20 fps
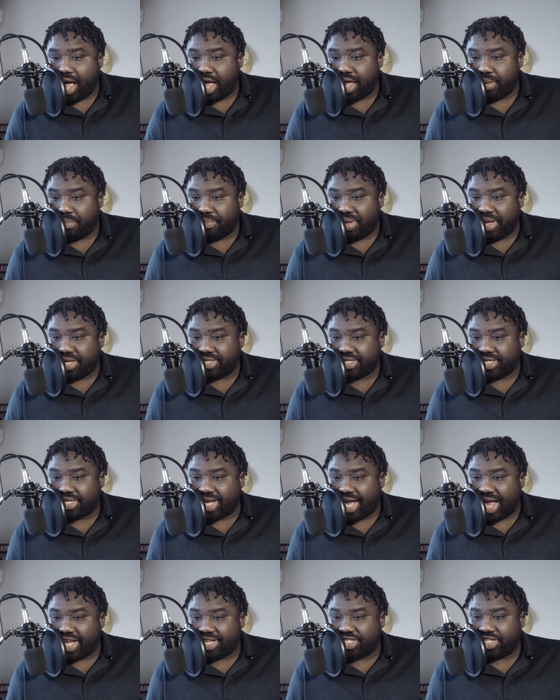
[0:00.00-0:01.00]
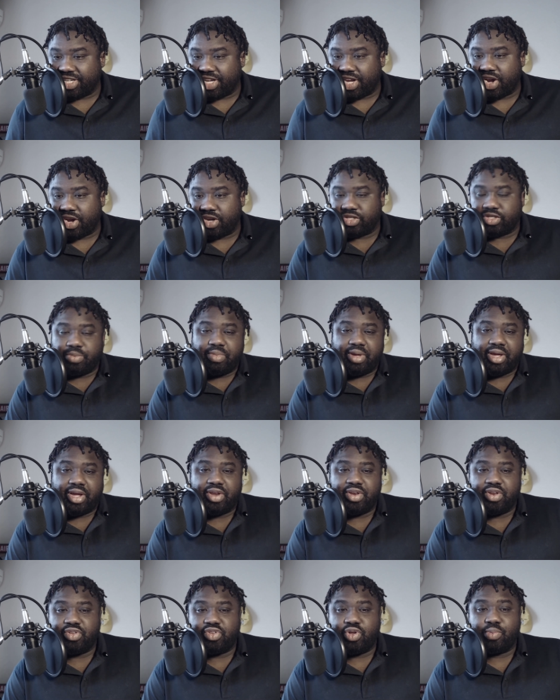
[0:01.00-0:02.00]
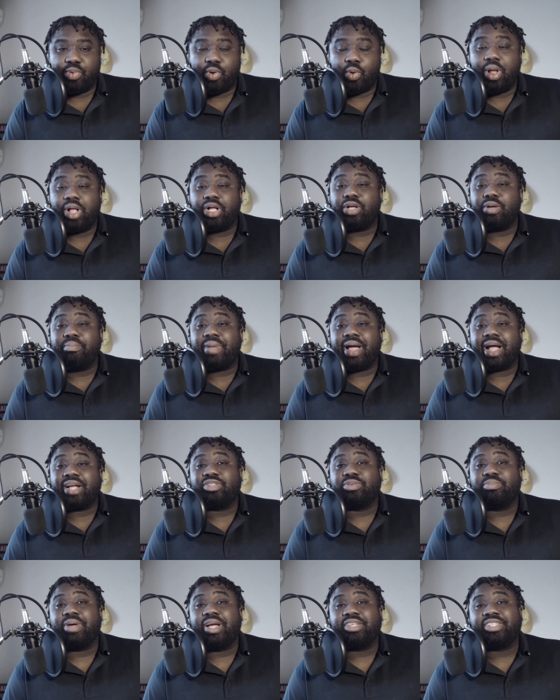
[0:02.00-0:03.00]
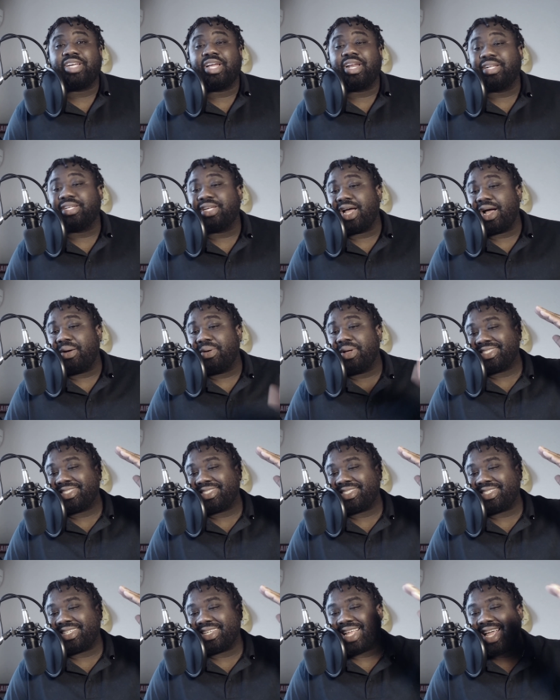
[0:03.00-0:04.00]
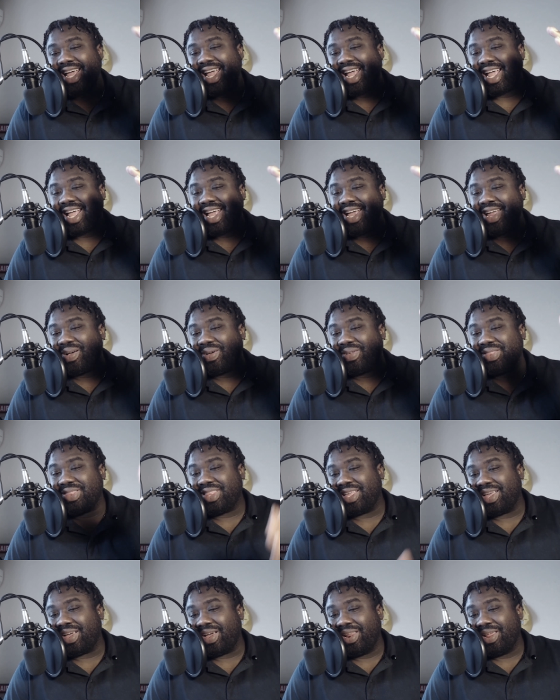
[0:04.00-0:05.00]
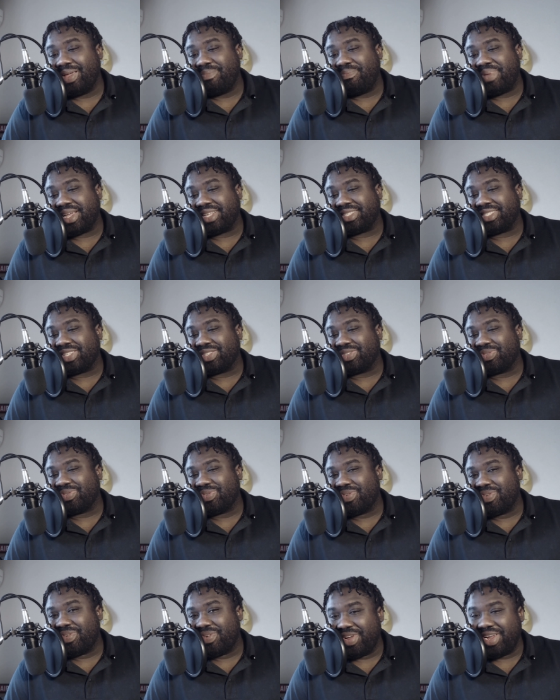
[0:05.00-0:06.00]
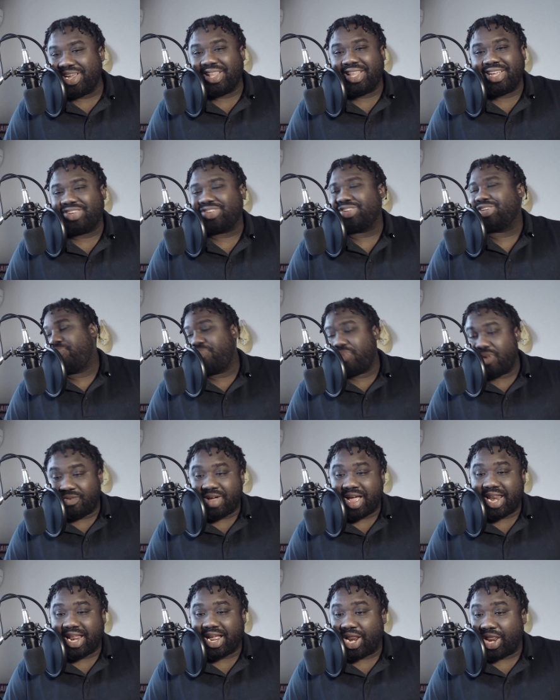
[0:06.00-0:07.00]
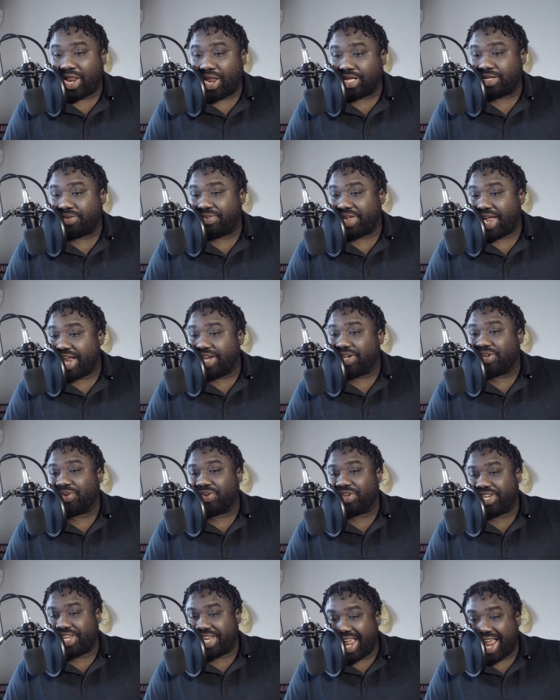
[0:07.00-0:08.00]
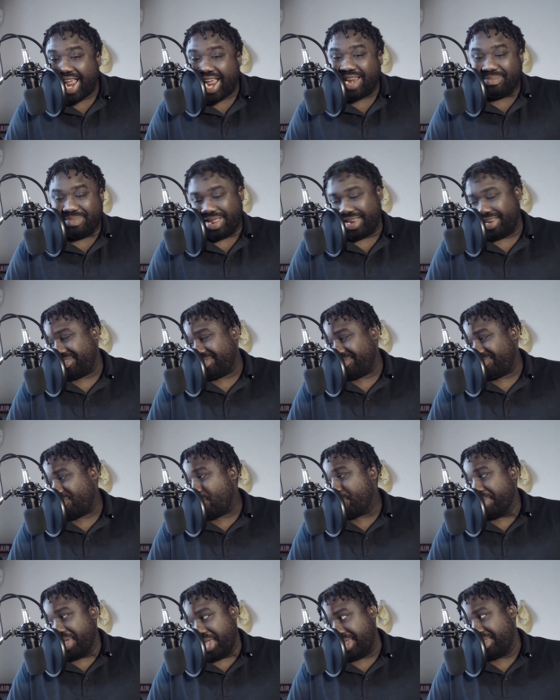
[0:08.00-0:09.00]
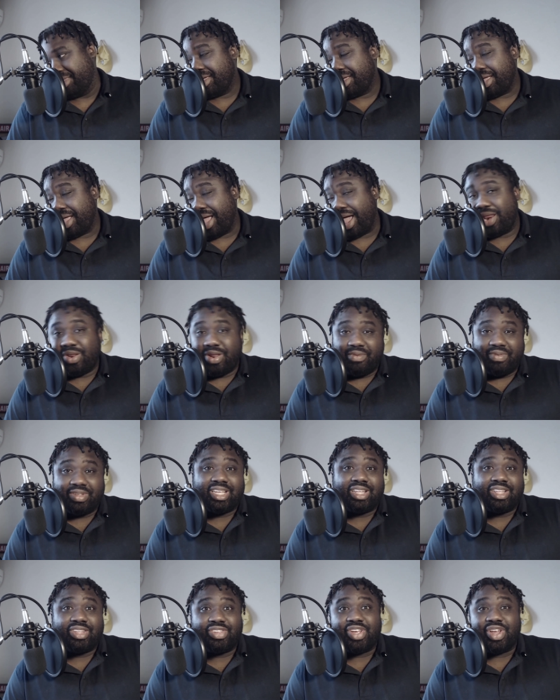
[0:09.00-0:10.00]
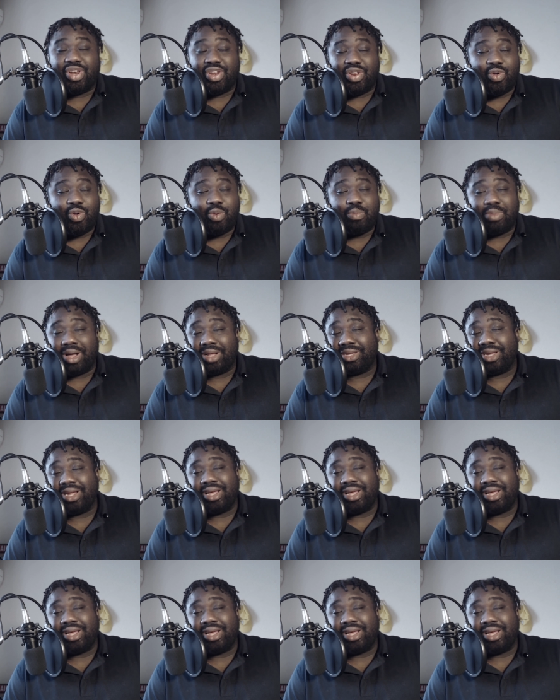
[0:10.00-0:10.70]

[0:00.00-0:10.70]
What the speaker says: Pickles and Gaijin here, Jamaican YouTuber. Welcome back to my channel. Now, today, the Olympics is really just providing a lot of entertainment for me. I don't know if it's entertaining you, but